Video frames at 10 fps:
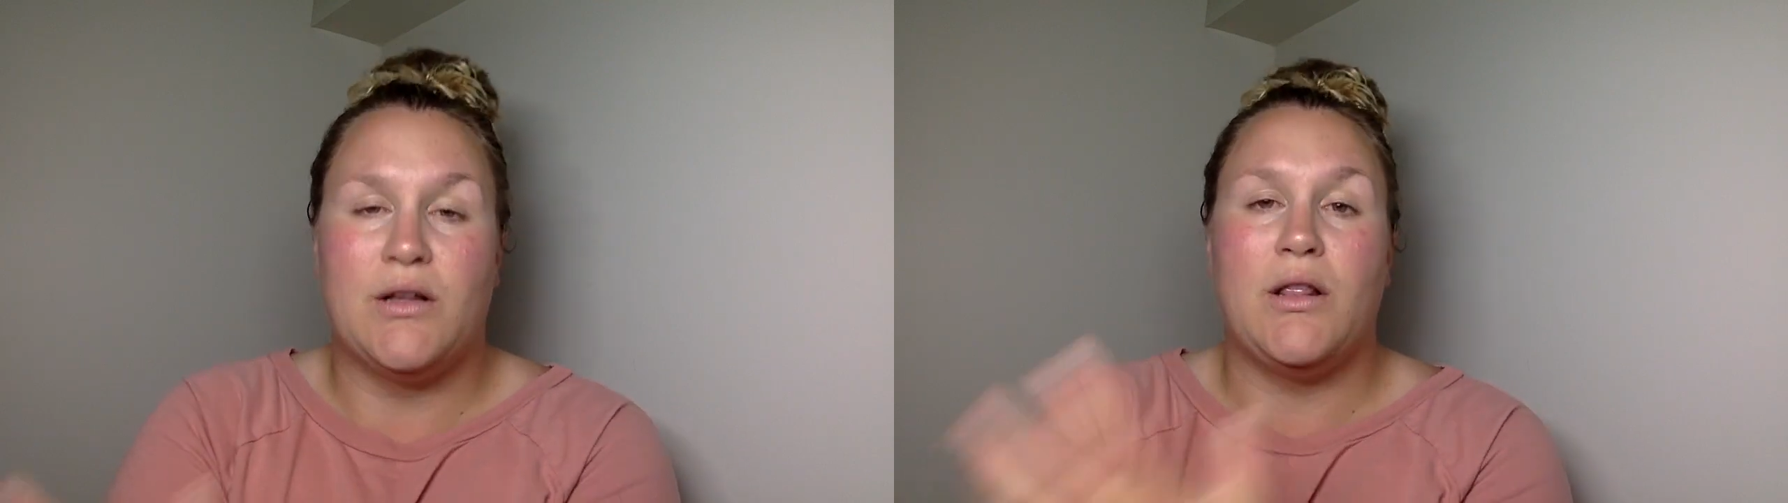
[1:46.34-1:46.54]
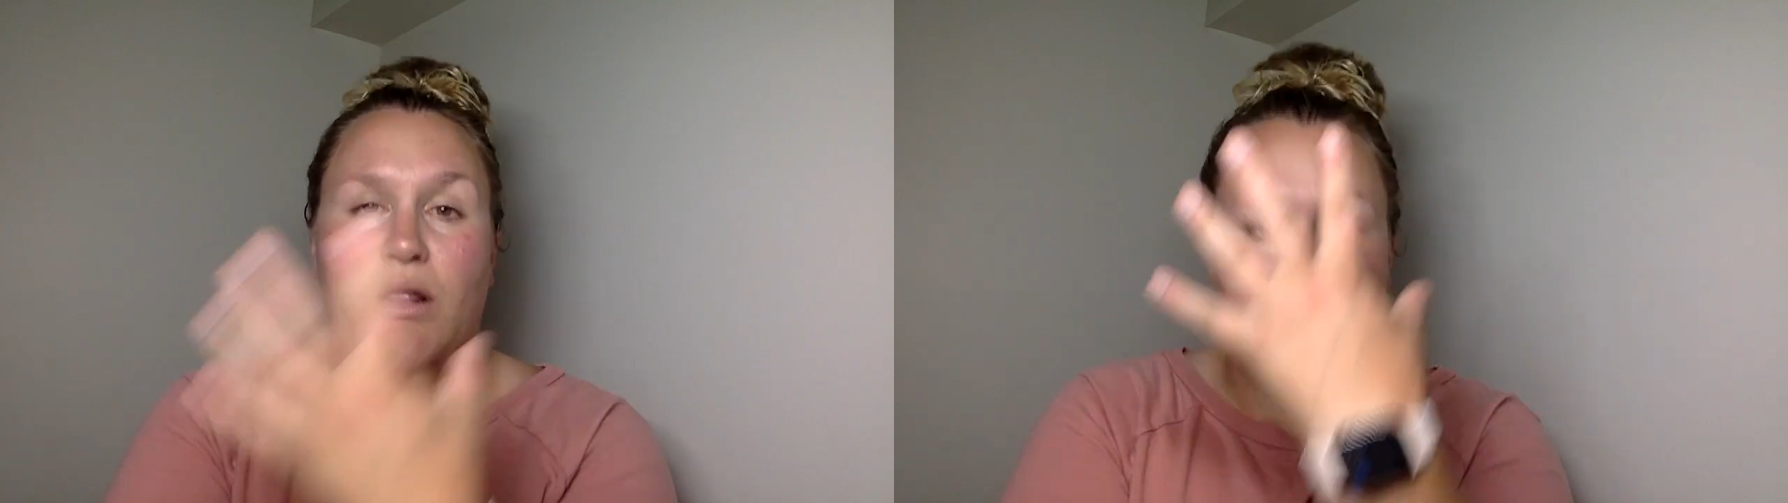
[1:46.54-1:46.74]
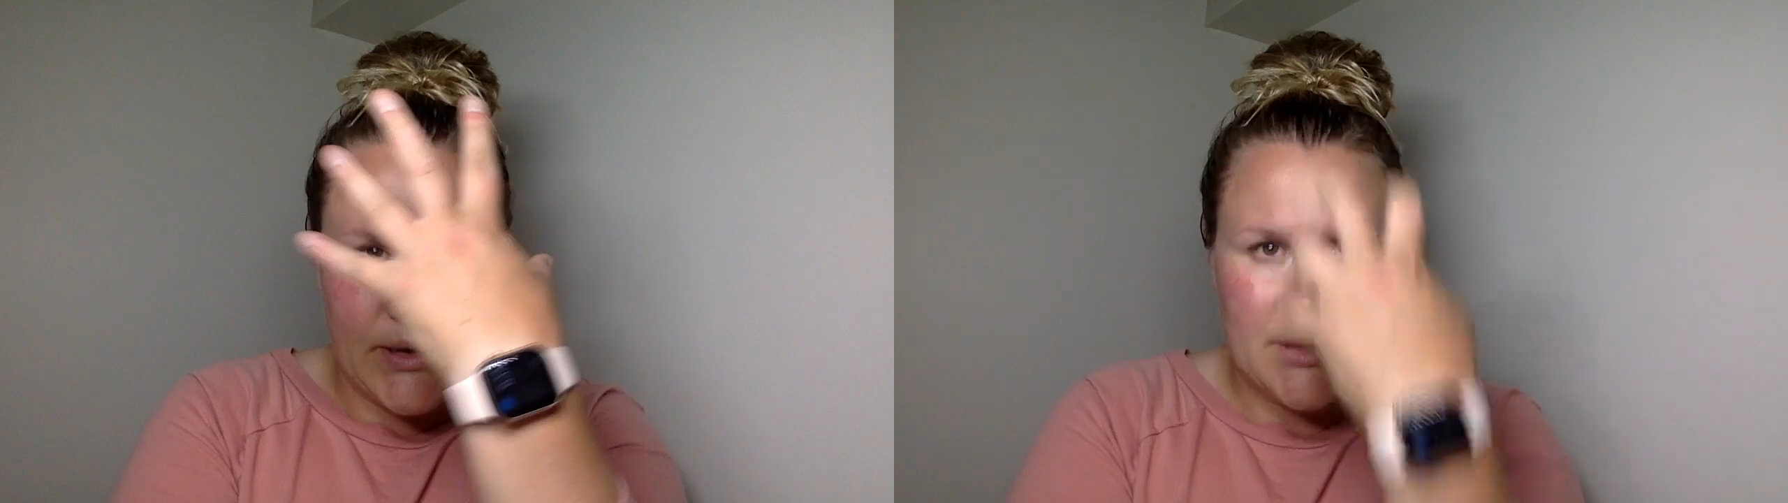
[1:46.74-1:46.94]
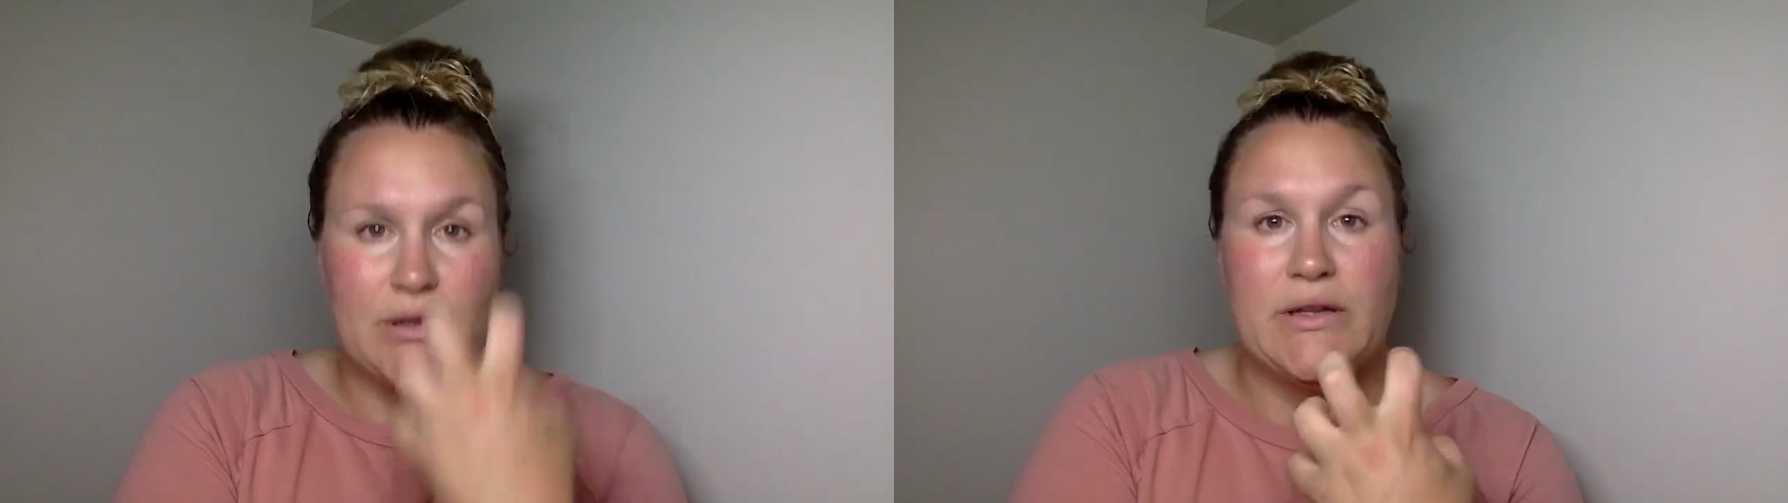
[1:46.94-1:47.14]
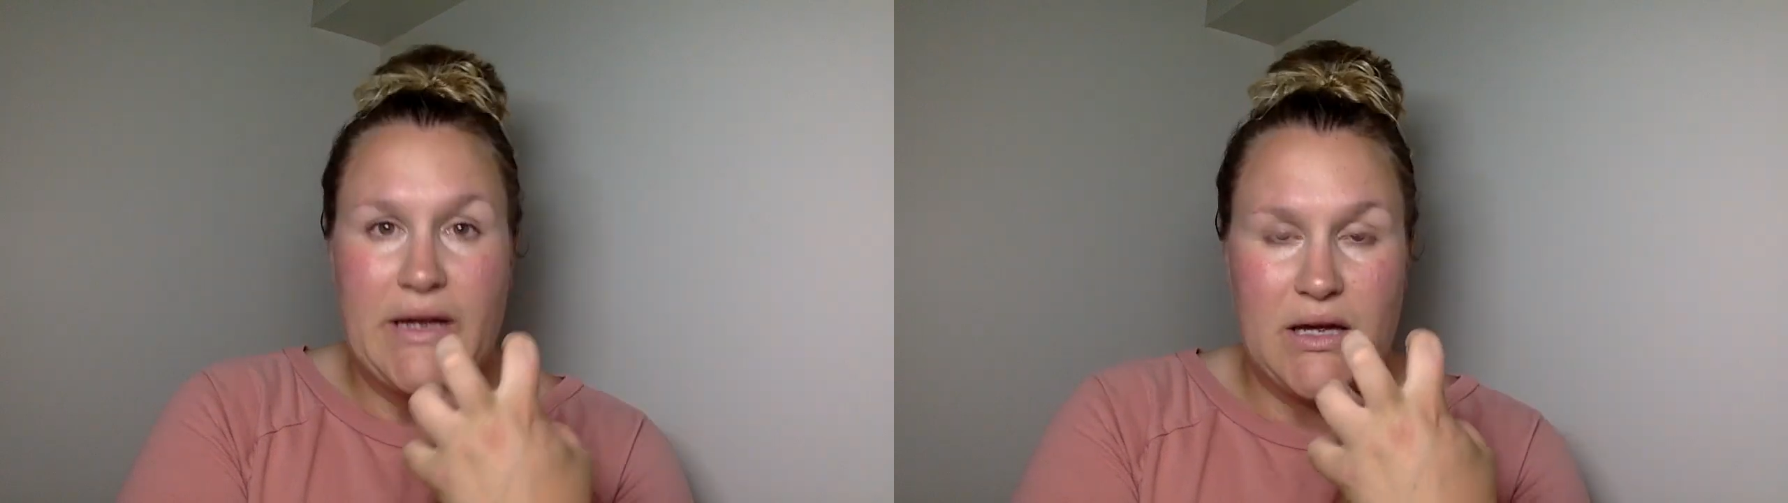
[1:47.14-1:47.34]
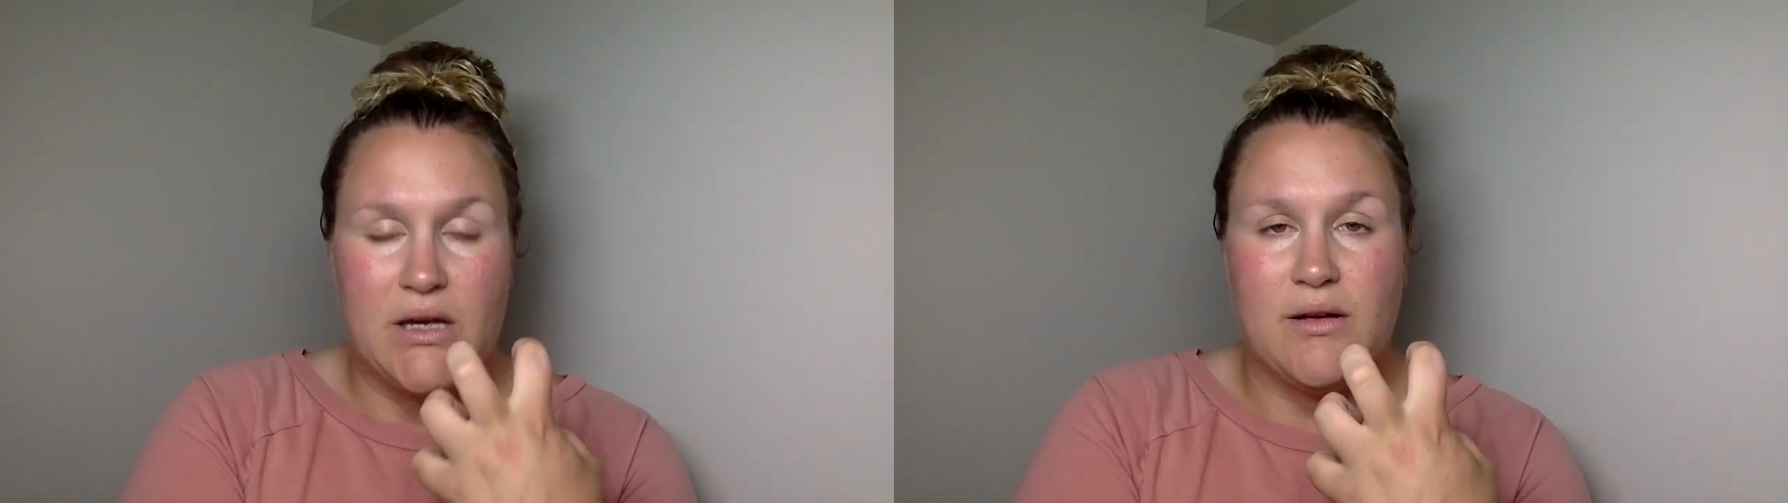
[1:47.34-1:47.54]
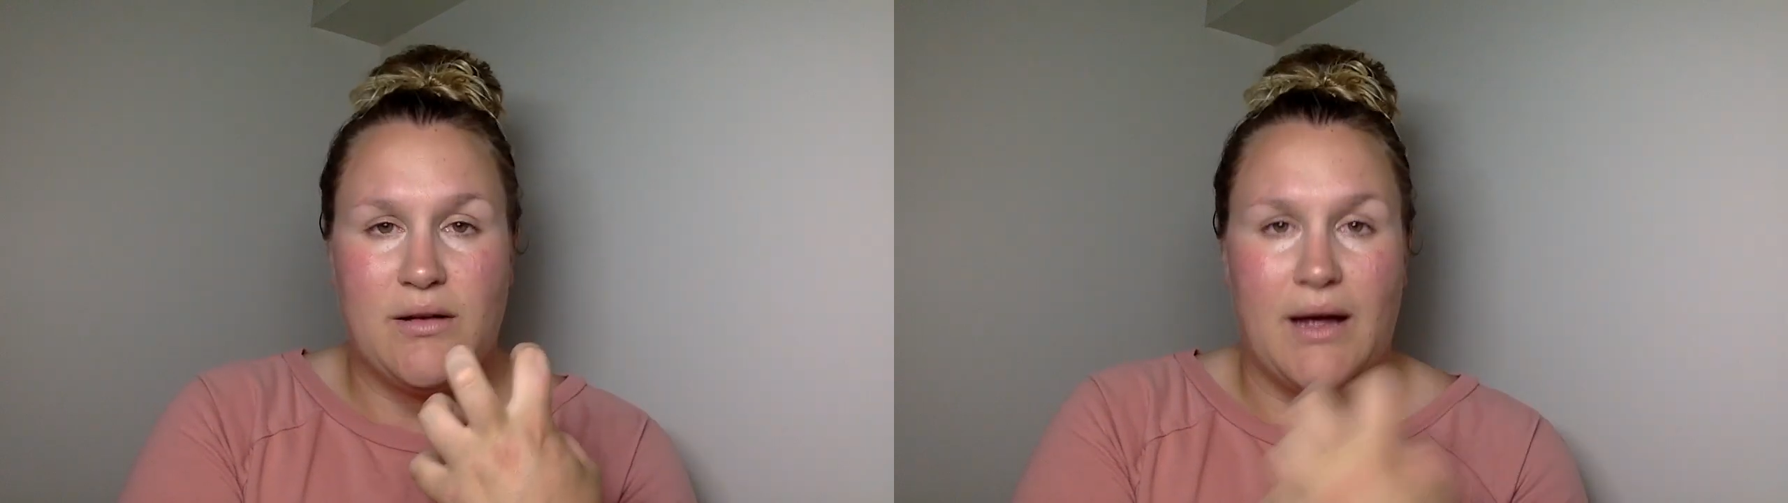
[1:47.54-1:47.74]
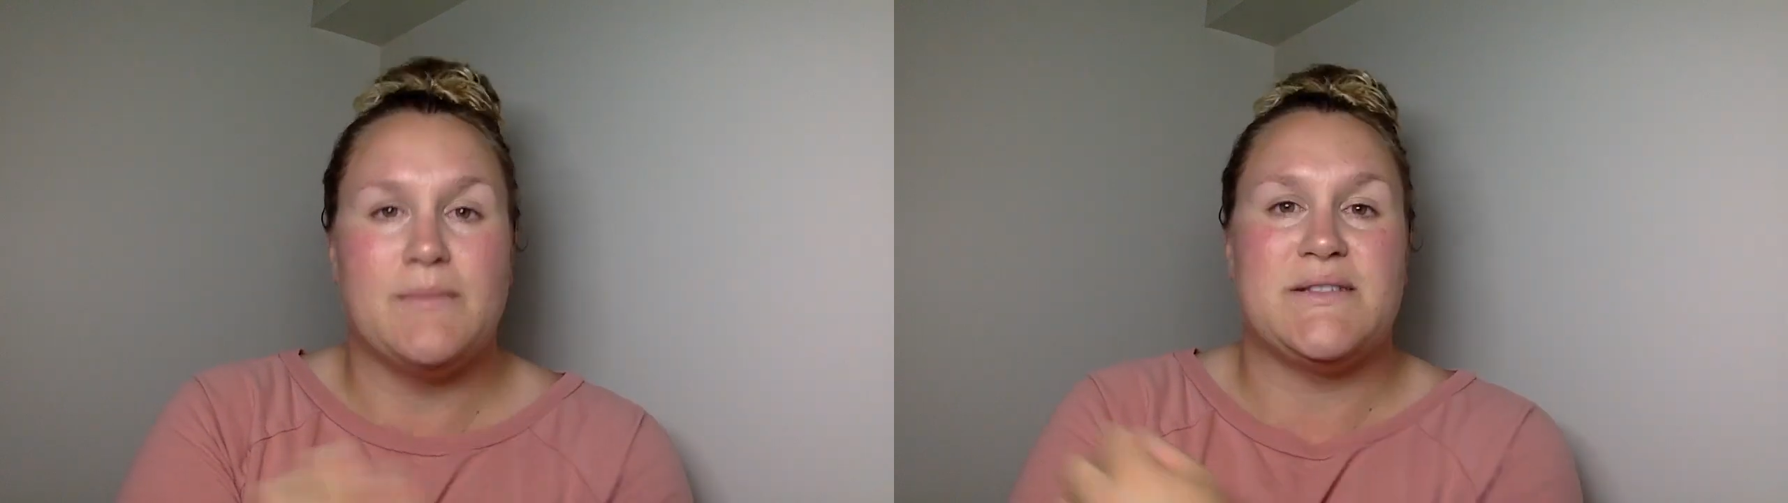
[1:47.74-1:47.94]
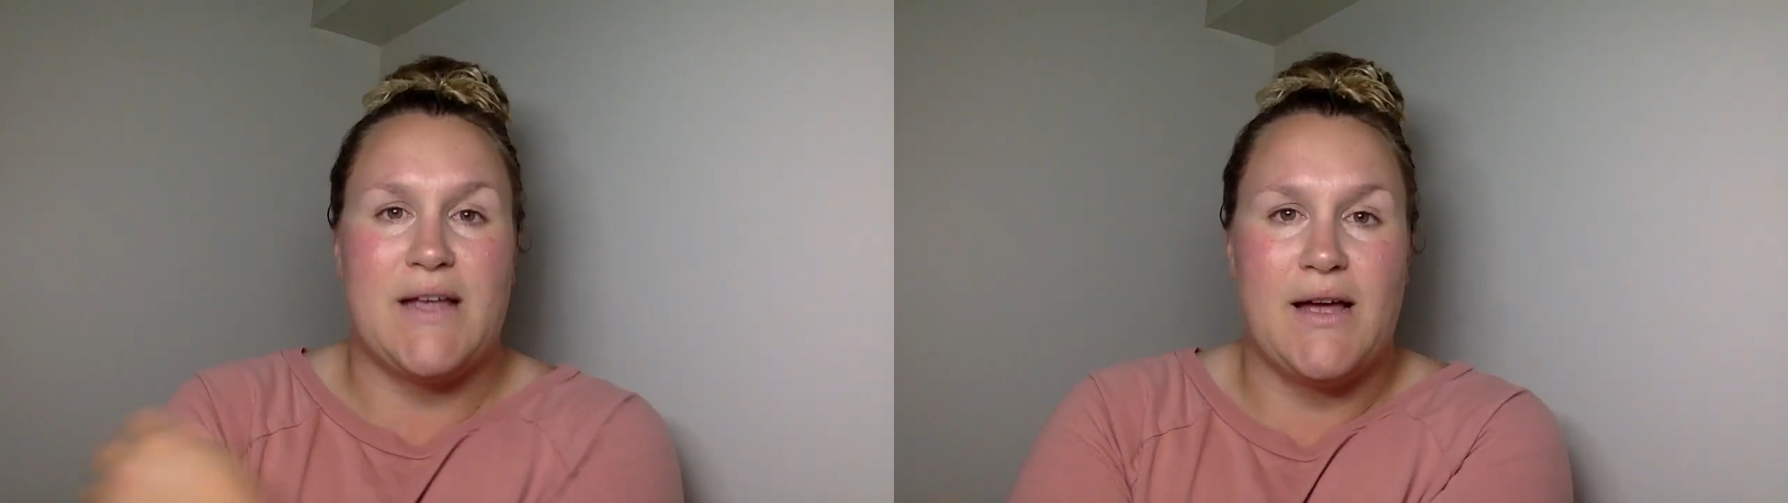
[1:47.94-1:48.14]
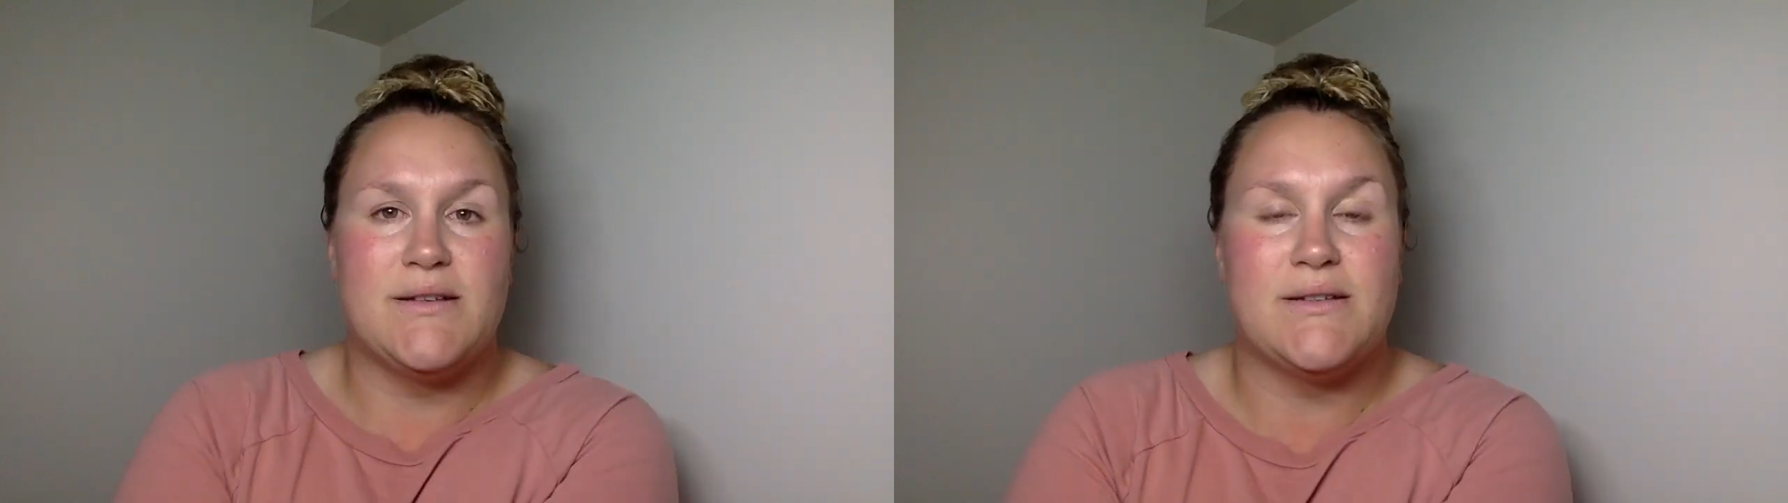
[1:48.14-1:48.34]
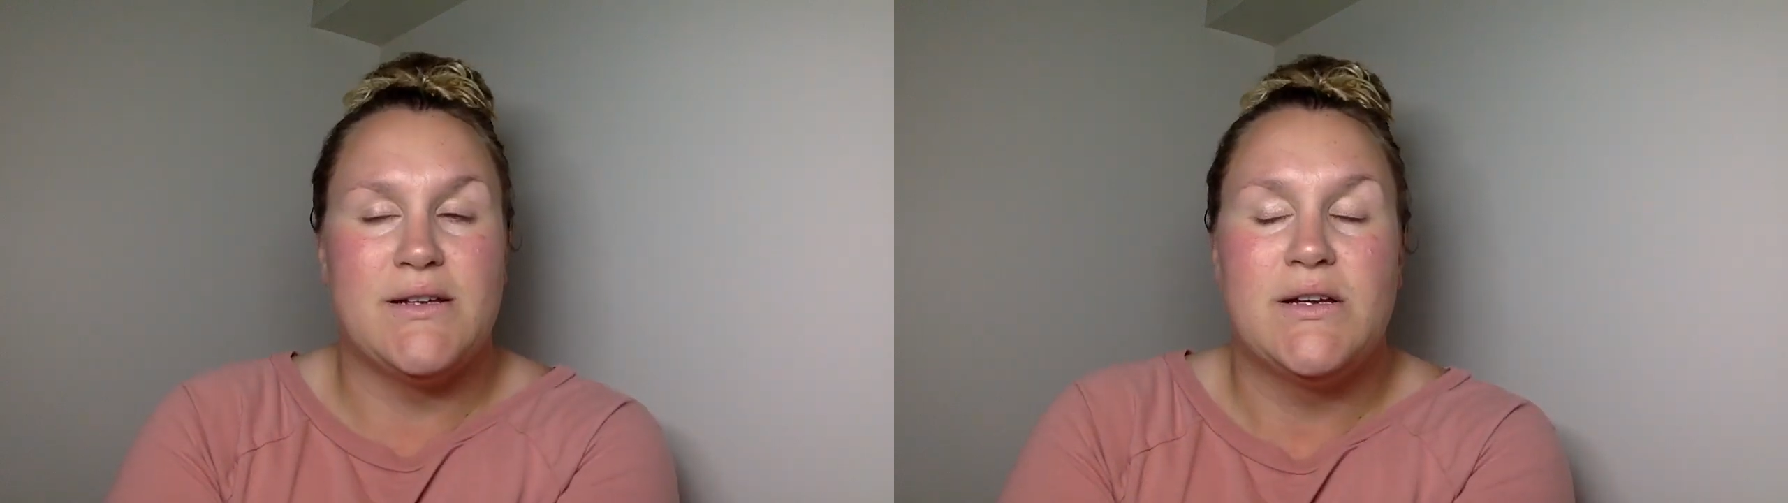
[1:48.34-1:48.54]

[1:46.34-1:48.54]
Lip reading: clearly upset,